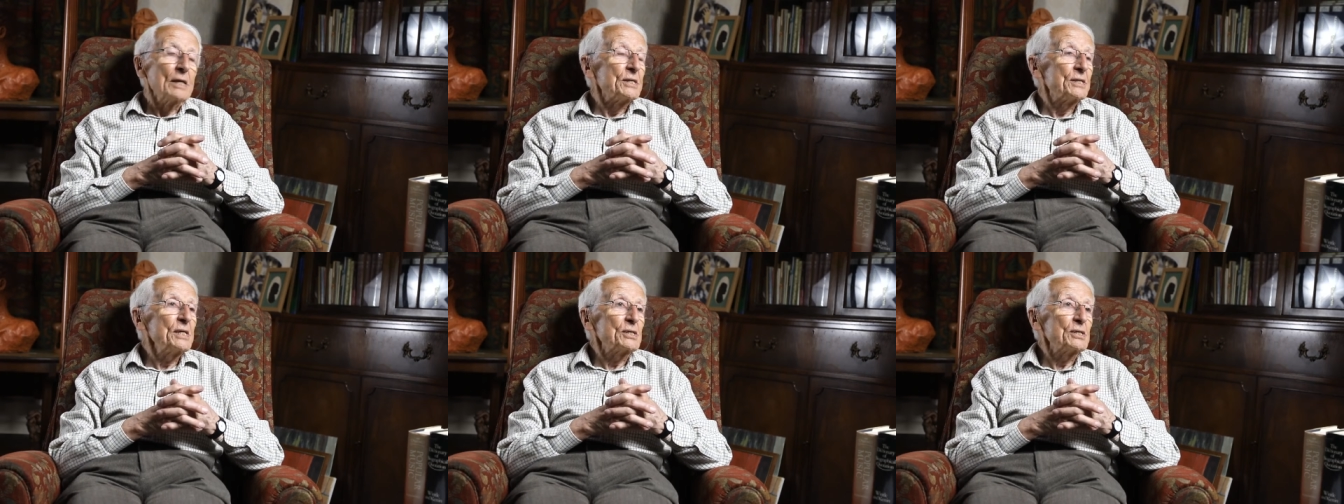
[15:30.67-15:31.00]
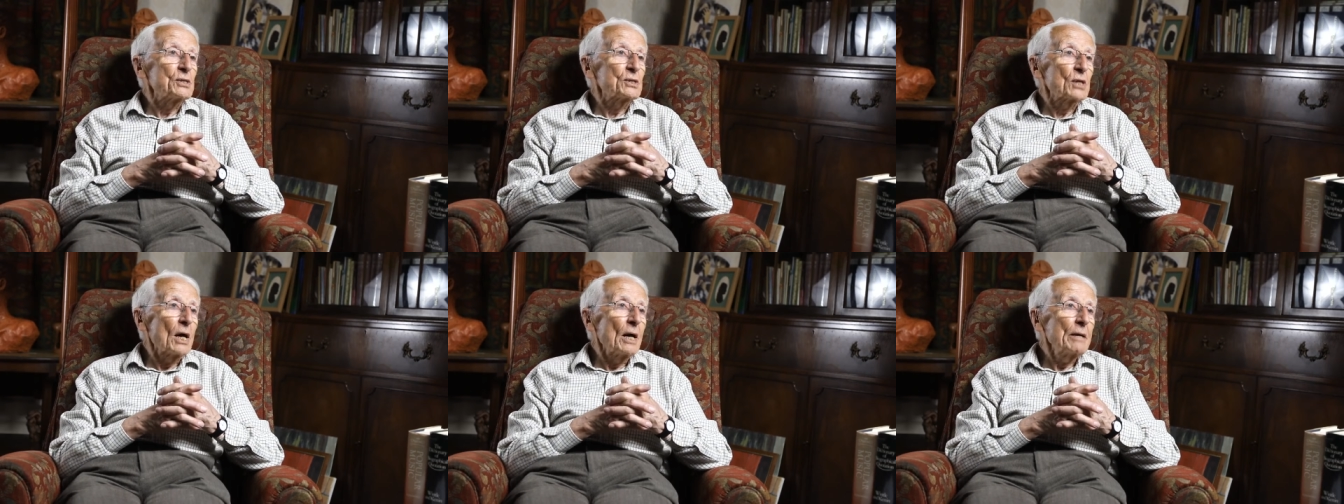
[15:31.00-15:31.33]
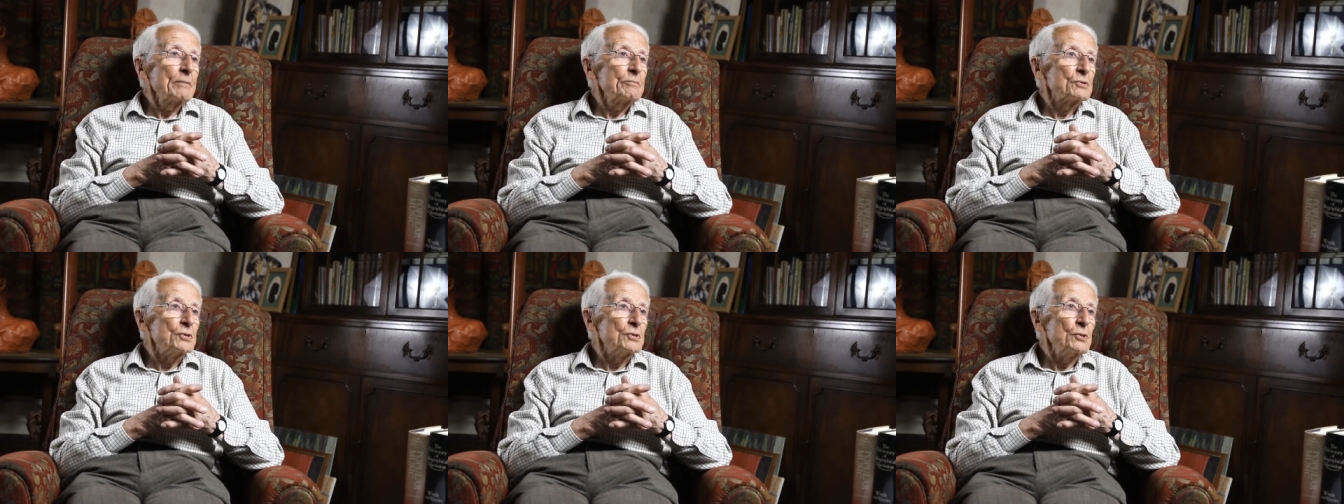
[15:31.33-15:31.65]
did
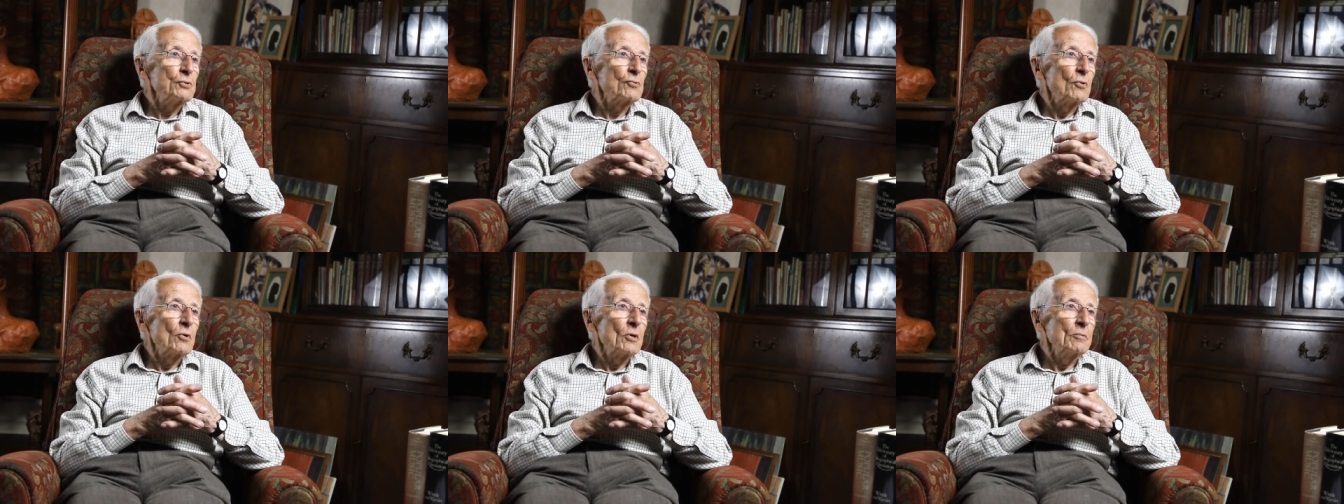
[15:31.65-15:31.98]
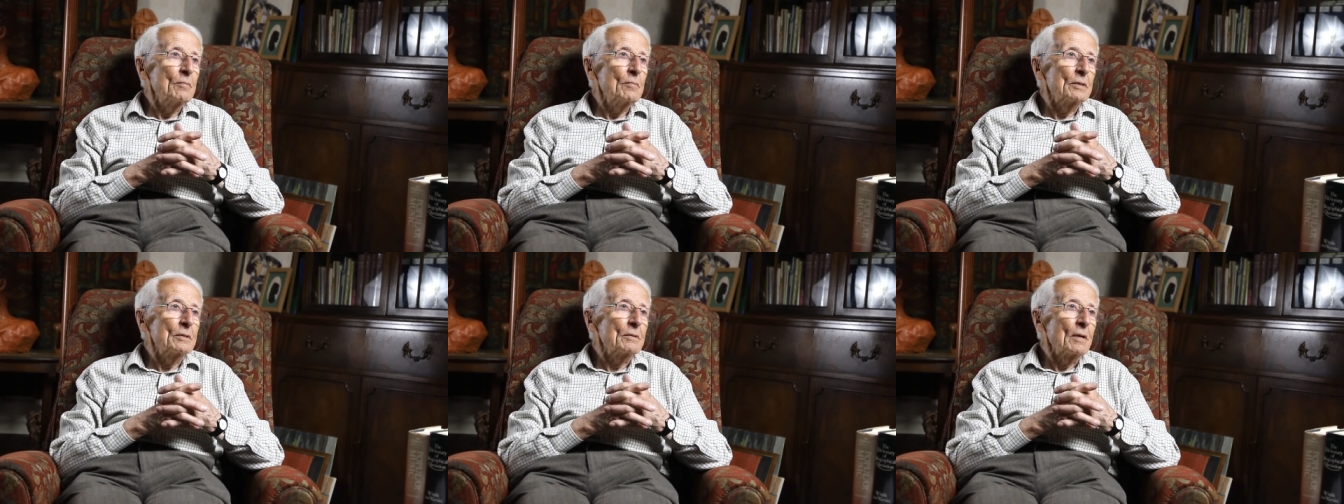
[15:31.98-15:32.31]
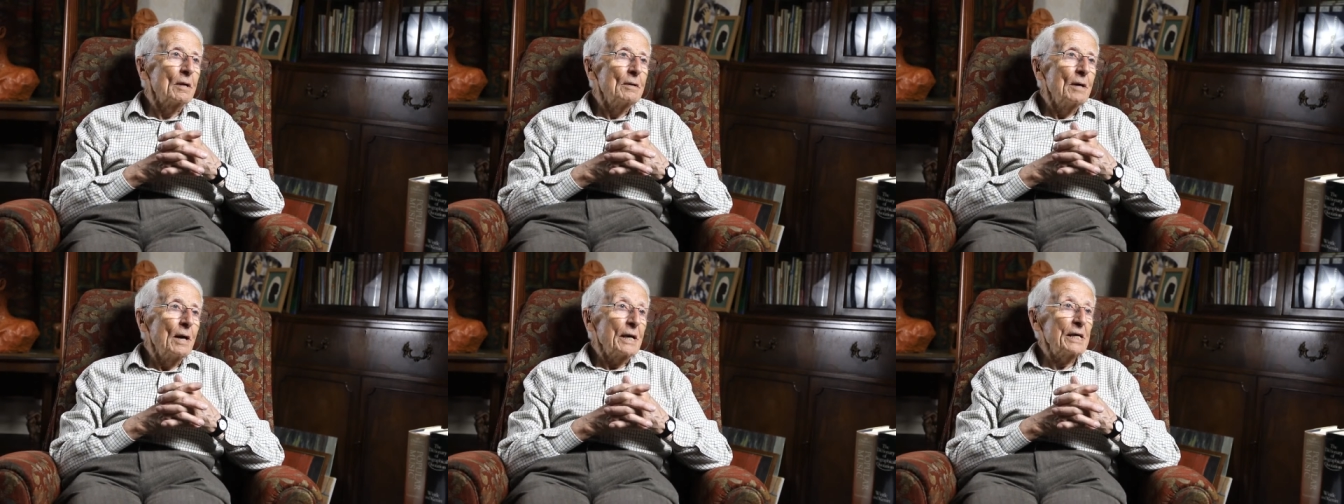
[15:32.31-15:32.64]
Times New Roman
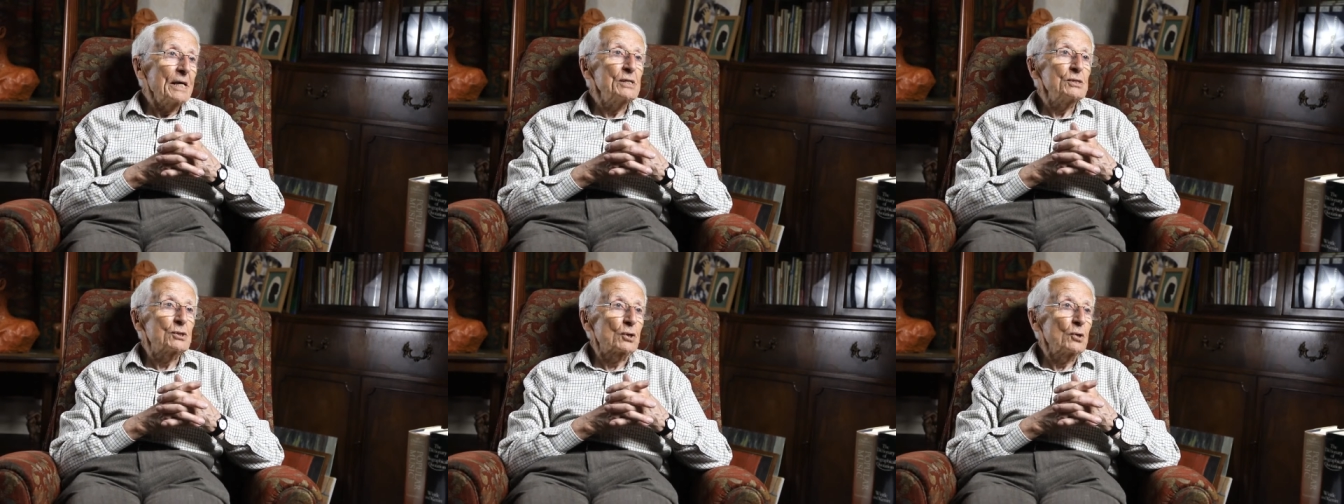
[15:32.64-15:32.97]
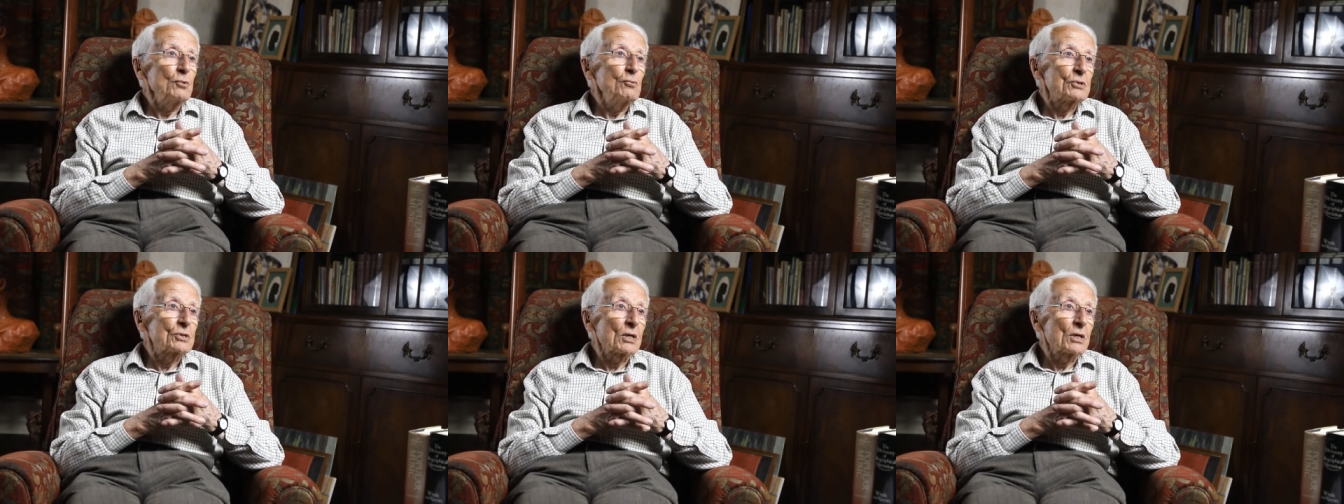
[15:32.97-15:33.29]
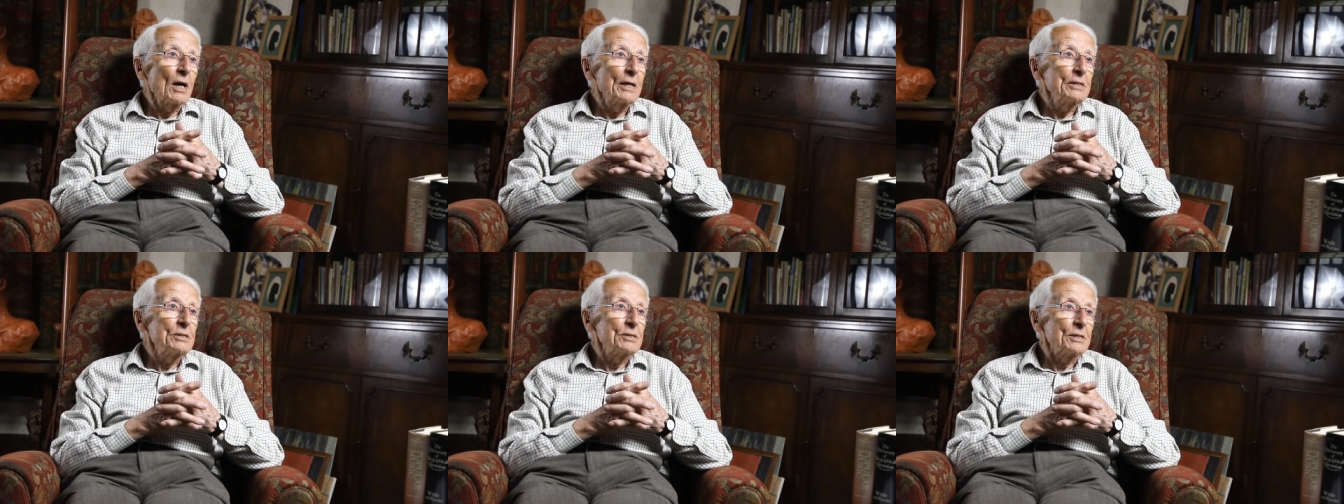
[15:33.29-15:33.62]
in two
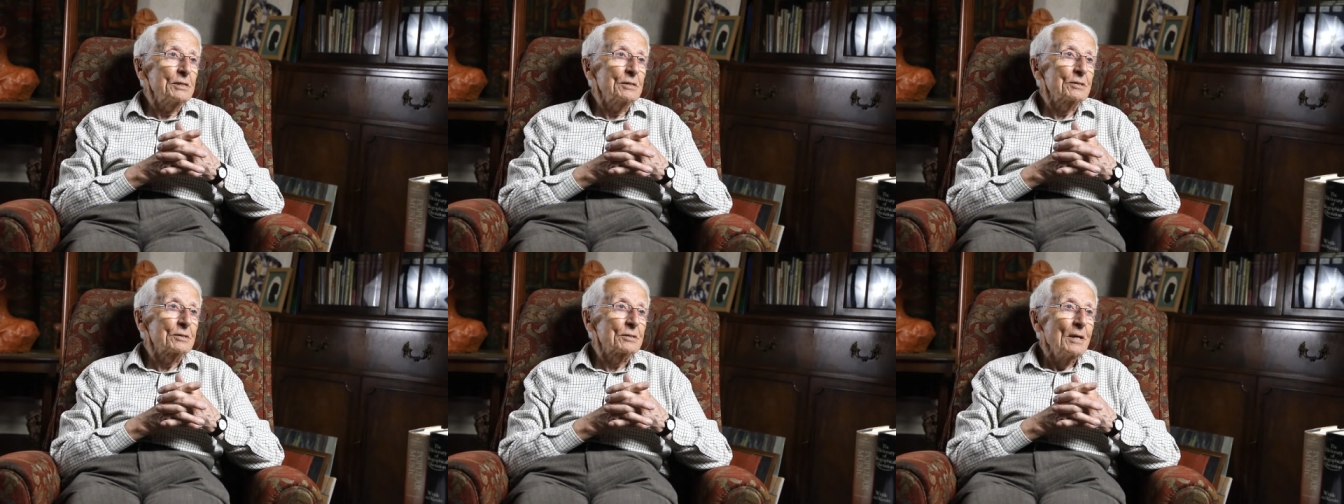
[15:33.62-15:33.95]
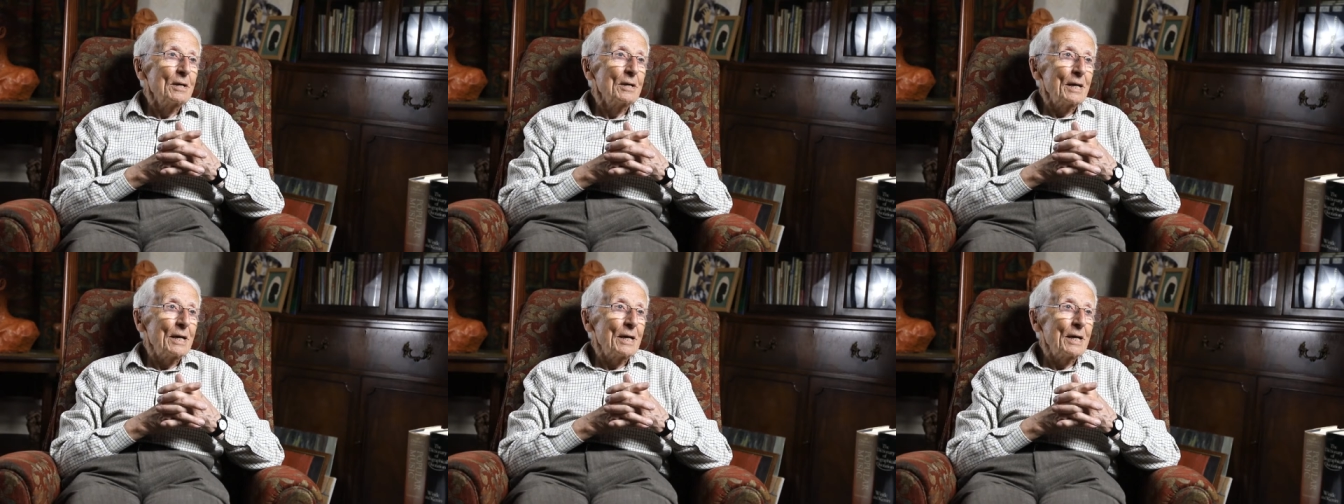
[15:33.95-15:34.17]
sizes,